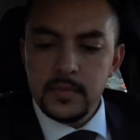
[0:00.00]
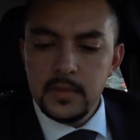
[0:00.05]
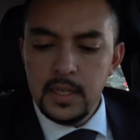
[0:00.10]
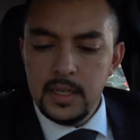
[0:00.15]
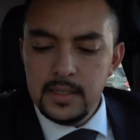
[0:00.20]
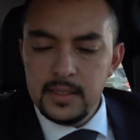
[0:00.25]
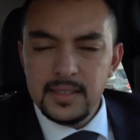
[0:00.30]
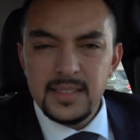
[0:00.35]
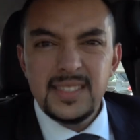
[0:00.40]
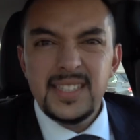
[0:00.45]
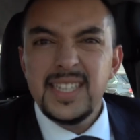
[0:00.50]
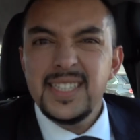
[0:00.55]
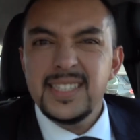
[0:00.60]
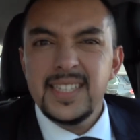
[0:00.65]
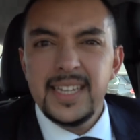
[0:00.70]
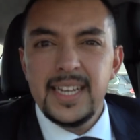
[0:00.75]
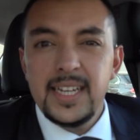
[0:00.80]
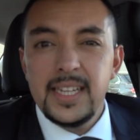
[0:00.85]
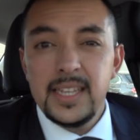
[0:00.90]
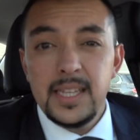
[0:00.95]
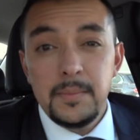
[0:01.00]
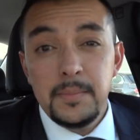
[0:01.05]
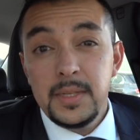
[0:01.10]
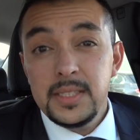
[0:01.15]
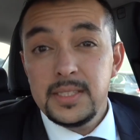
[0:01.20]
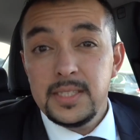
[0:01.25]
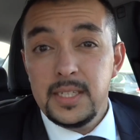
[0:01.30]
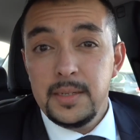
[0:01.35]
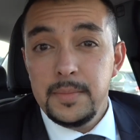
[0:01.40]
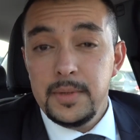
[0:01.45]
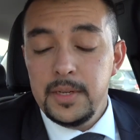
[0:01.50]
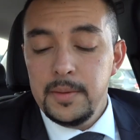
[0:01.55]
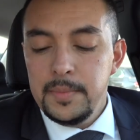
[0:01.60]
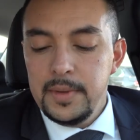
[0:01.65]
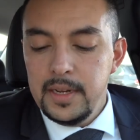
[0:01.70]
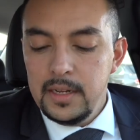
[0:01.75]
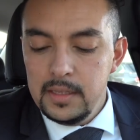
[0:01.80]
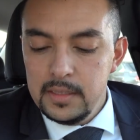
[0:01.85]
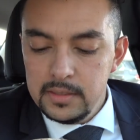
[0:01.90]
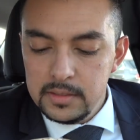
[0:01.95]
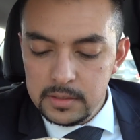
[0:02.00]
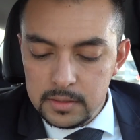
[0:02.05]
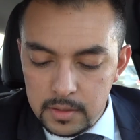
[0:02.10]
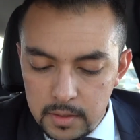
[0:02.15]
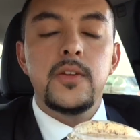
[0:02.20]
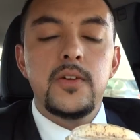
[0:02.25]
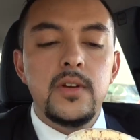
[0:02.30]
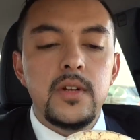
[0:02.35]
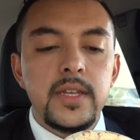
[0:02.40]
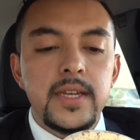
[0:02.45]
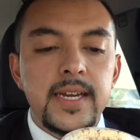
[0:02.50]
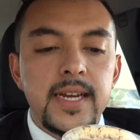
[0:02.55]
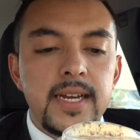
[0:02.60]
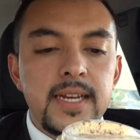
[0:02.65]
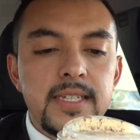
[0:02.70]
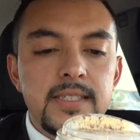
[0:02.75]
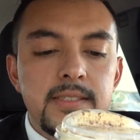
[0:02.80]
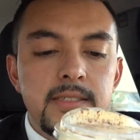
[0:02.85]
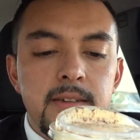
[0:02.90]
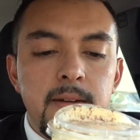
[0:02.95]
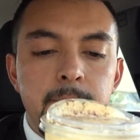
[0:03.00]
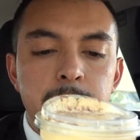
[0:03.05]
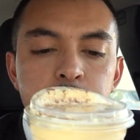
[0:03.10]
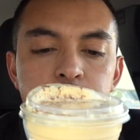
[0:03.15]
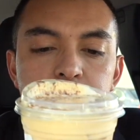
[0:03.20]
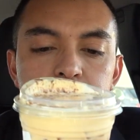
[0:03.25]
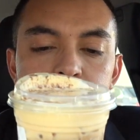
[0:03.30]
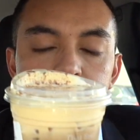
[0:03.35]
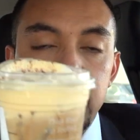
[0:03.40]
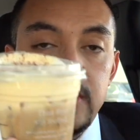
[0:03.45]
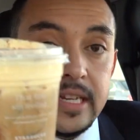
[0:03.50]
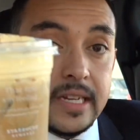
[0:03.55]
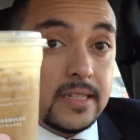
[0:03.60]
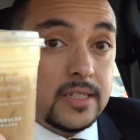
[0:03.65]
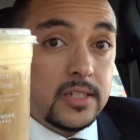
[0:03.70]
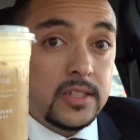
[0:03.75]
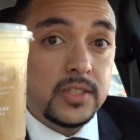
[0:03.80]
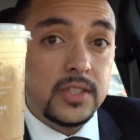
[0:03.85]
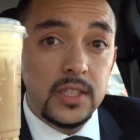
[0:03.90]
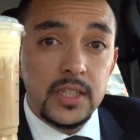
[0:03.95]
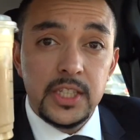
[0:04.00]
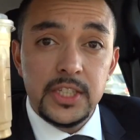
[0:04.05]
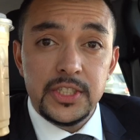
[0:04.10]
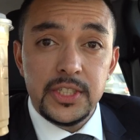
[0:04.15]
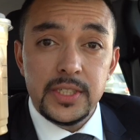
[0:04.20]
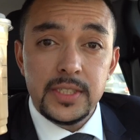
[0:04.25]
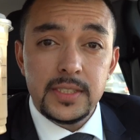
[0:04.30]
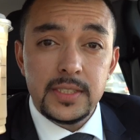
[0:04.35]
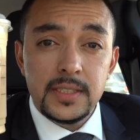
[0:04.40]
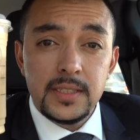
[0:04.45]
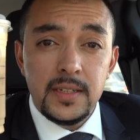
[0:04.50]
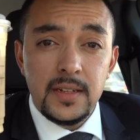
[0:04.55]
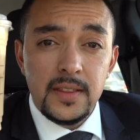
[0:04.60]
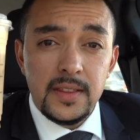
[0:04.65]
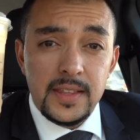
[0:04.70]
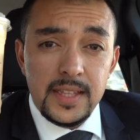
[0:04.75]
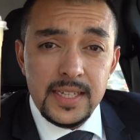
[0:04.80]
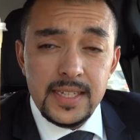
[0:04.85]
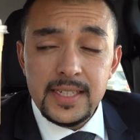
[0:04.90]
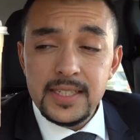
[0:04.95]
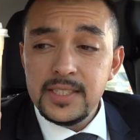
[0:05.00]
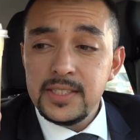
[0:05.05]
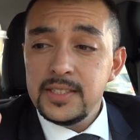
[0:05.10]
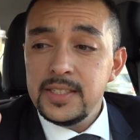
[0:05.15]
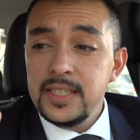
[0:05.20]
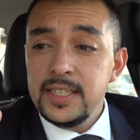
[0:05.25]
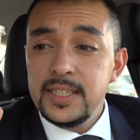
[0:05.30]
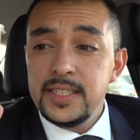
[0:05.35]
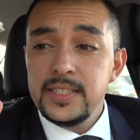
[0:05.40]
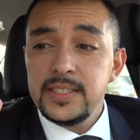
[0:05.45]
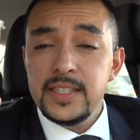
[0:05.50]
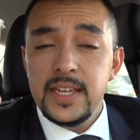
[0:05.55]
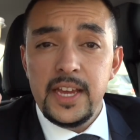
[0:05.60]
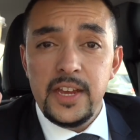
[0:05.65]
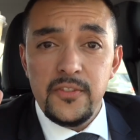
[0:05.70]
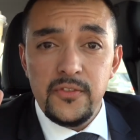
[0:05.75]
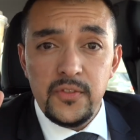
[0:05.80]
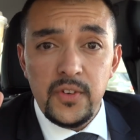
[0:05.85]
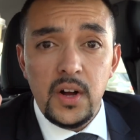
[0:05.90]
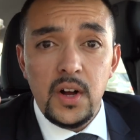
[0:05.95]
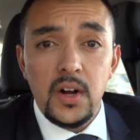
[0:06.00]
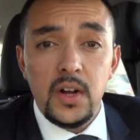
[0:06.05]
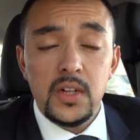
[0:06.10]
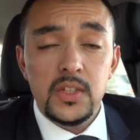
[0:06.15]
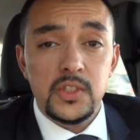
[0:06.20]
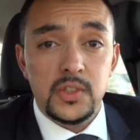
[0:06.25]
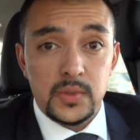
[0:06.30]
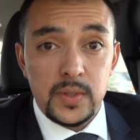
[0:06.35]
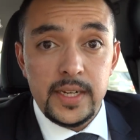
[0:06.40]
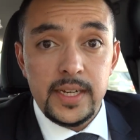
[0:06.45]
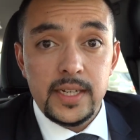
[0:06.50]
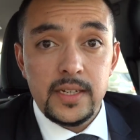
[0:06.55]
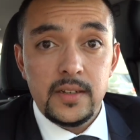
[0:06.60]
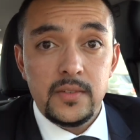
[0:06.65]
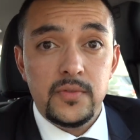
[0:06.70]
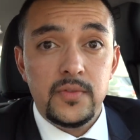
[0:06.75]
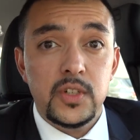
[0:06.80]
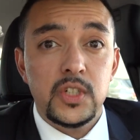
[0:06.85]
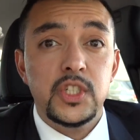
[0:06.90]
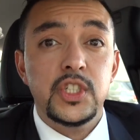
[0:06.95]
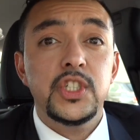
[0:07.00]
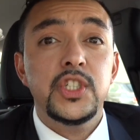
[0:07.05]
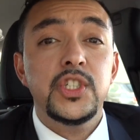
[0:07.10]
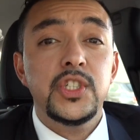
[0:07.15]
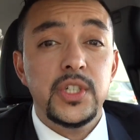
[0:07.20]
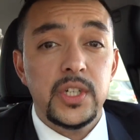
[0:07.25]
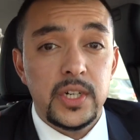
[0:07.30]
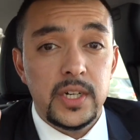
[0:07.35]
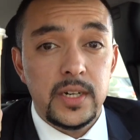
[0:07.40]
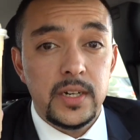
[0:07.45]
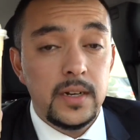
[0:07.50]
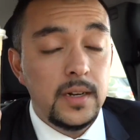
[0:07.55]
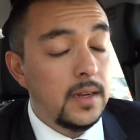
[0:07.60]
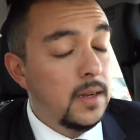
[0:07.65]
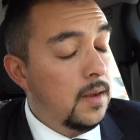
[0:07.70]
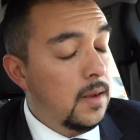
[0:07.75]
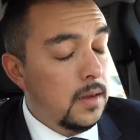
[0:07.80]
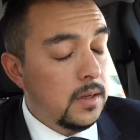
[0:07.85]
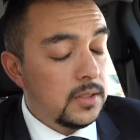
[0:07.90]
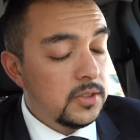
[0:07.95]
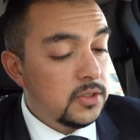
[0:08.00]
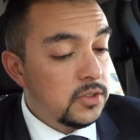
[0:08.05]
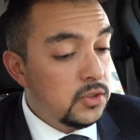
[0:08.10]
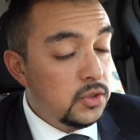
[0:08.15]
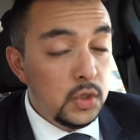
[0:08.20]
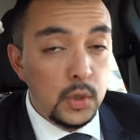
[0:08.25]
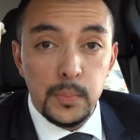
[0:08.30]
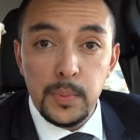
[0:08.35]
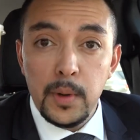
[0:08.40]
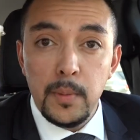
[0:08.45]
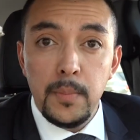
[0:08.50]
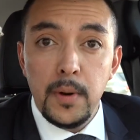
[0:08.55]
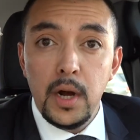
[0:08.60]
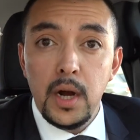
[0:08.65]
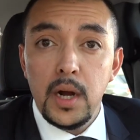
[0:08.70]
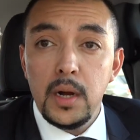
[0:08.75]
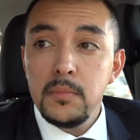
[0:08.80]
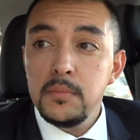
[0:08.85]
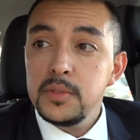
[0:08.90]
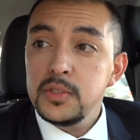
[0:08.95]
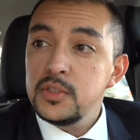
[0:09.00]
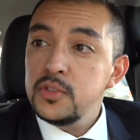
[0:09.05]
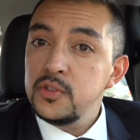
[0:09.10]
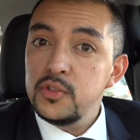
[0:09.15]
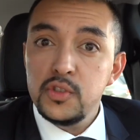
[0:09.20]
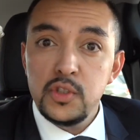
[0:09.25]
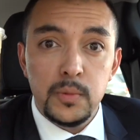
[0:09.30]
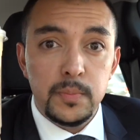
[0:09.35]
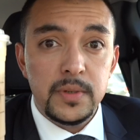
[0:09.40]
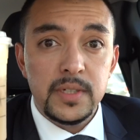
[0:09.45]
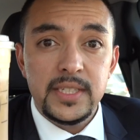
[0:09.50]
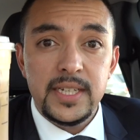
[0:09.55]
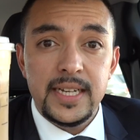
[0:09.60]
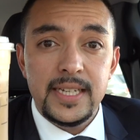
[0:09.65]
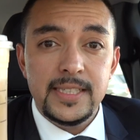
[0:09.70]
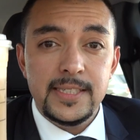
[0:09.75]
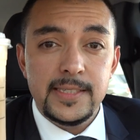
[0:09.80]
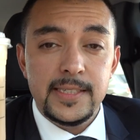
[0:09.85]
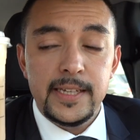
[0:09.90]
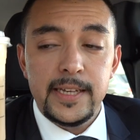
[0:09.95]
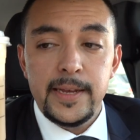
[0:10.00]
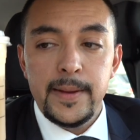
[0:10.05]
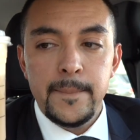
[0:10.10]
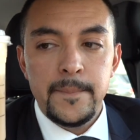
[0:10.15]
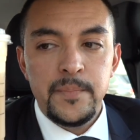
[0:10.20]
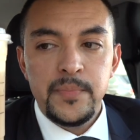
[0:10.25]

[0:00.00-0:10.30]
It doesn't taste like anything but cinnamon to me at least. Literally guys, this is delicious. This is a fall drink for sure. Super bomb, super tasty